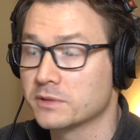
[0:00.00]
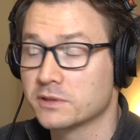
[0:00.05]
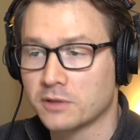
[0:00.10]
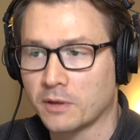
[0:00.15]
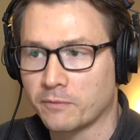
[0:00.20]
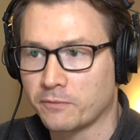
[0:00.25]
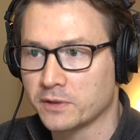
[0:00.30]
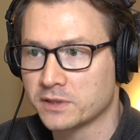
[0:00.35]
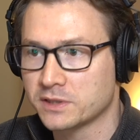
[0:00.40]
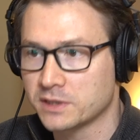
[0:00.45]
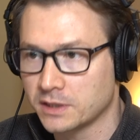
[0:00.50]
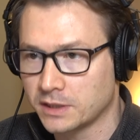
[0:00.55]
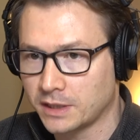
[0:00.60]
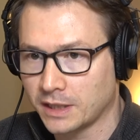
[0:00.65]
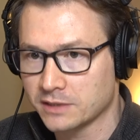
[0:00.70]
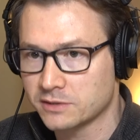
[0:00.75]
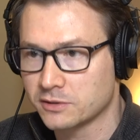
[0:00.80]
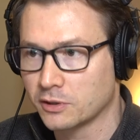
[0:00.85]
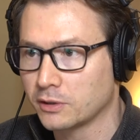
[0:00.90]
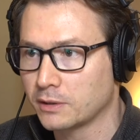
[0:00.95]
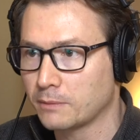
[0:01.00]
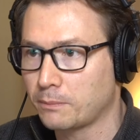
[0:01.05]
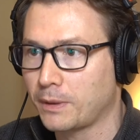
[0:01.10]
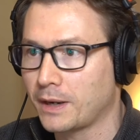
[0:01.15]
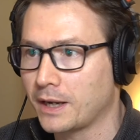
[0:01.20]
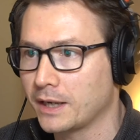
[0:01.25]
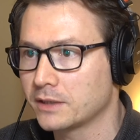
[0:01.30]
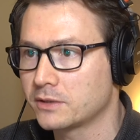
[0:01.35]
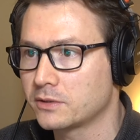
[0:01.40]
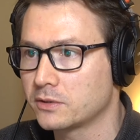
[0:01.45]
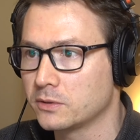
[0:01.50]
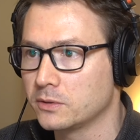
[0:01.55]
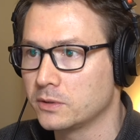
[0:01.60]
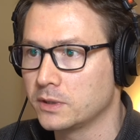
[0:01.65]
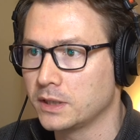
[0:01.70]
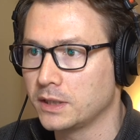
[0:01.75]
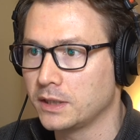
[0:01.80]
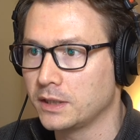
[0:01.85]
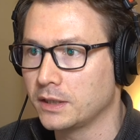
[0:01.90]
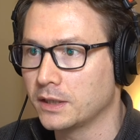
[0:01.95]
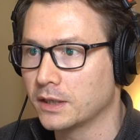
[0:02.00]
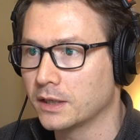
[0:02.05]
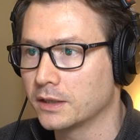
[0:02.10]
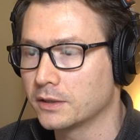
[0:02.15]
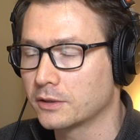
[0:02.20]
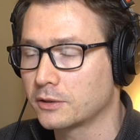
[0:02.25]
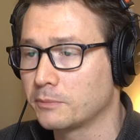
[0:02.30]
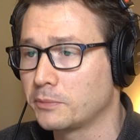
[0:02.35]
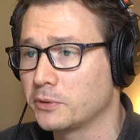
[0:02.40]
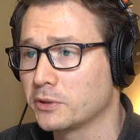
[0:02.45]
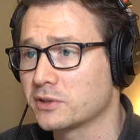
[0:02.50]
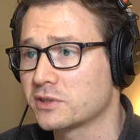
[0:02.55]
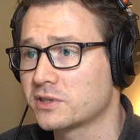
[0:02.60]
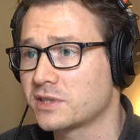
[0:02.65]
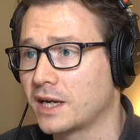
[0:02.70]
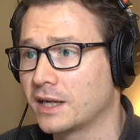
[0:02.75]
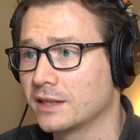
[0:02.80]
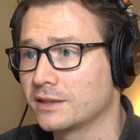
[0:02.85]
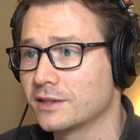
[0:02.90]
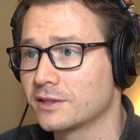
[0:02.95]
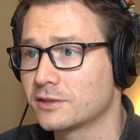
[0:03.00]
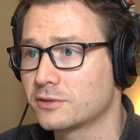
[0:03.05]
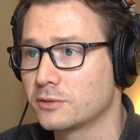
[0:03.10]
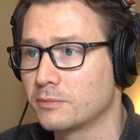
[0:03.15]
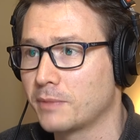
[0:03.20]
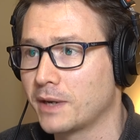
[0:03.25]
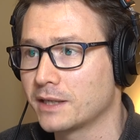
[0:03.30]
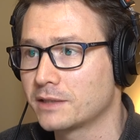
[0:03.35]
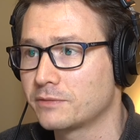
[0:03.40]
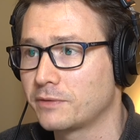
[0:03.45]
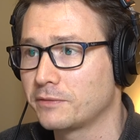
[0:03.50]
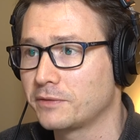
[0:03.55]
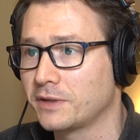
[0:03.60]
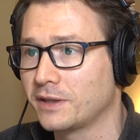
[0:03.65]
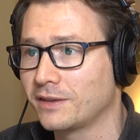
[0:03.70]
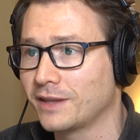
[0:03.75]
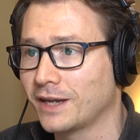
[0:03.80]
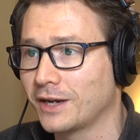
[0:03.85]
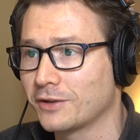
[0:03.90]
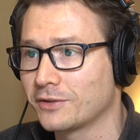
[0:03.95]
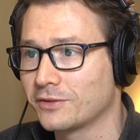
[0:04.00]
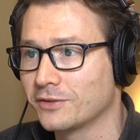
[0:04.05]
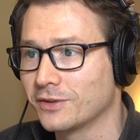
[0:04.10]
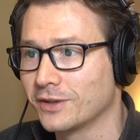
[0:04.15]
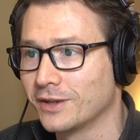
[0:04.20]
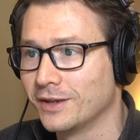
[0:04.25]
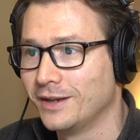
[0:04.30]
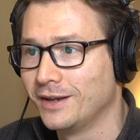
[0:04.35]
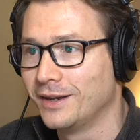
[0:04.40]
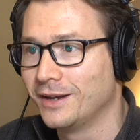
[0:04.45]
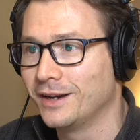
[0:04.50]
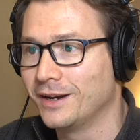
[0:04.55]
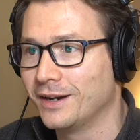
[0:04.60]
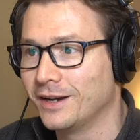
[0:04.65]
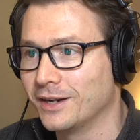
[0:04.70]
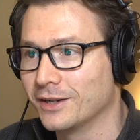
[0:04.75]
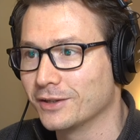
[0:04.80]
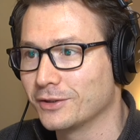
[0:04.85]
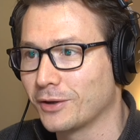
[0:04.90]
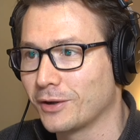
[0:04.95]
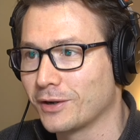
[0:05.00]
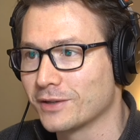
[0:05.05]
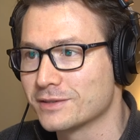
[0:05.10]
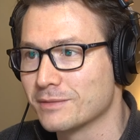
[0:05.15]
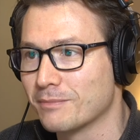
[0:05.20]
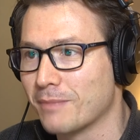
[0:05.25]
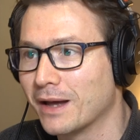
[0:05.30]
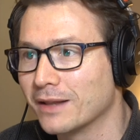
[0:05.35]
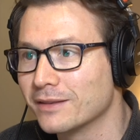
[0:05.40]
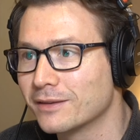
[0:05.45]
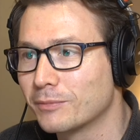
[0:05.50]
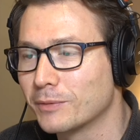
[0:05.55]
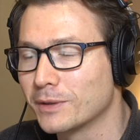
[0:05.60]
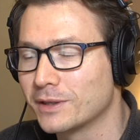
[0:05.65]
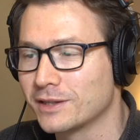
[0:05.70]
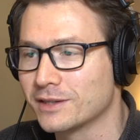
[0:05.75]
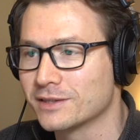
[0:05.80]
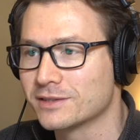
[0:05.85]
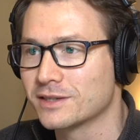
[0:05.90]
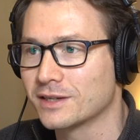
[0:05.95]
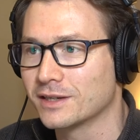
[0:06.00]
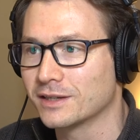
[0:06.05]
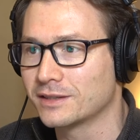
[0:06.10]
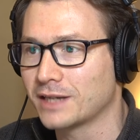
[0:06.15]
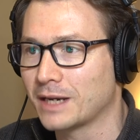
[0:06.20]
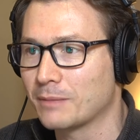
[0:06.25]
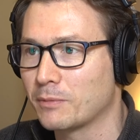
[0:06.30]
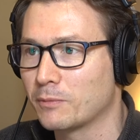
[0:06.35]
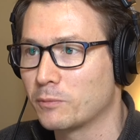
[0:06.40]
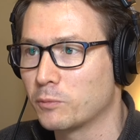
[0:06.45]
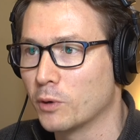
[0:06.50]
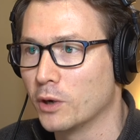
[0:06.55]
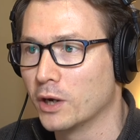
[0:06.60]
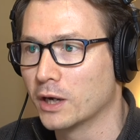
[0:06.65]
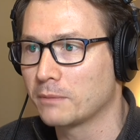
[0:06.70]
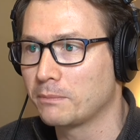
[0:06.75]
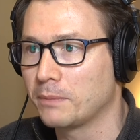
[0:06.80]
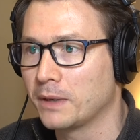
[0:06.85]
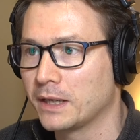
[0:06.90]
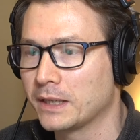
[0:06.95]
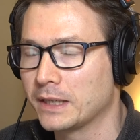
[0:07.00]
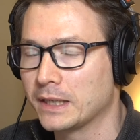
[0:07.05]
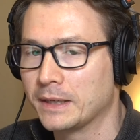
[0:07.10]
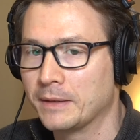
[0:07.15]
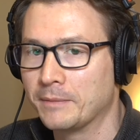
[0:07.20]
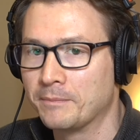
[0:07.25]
This obviously does not apply to the computer scientist who makes $15,000 a month with this type of work, but